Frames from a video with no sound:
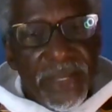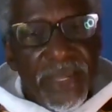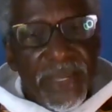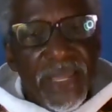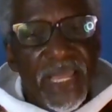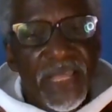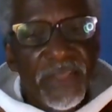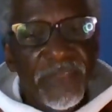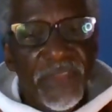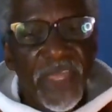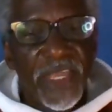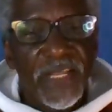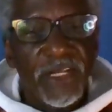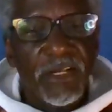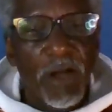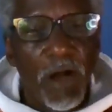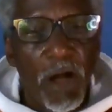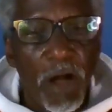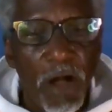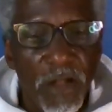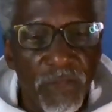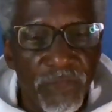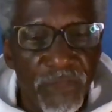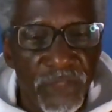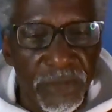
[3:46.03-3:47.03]
and they
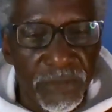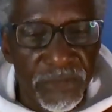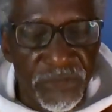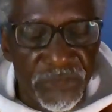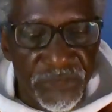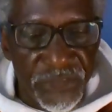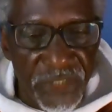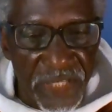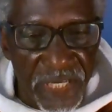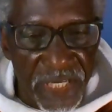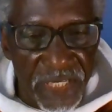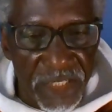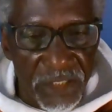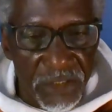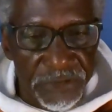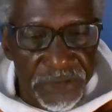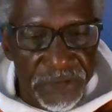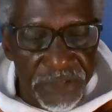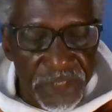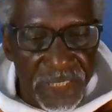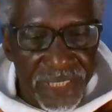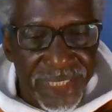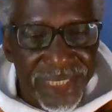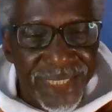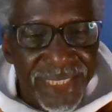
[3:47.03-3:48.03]
call
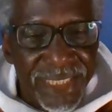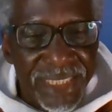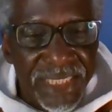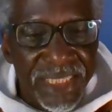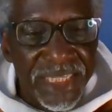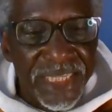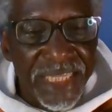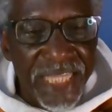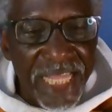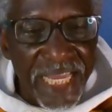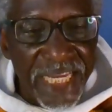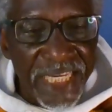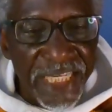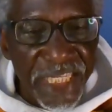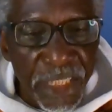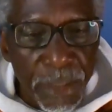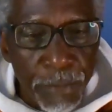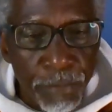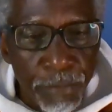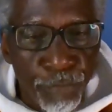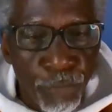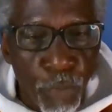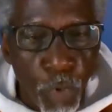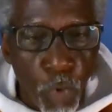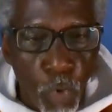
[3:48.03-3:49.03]
themselves lady
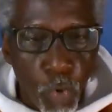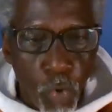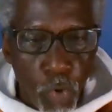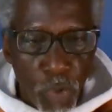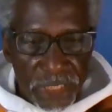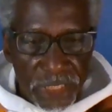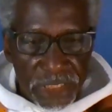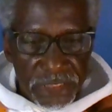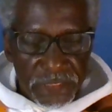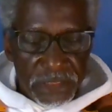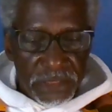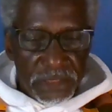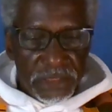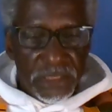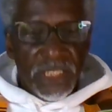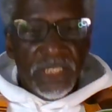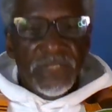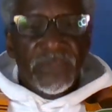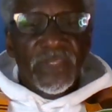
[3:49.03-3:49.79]
boys.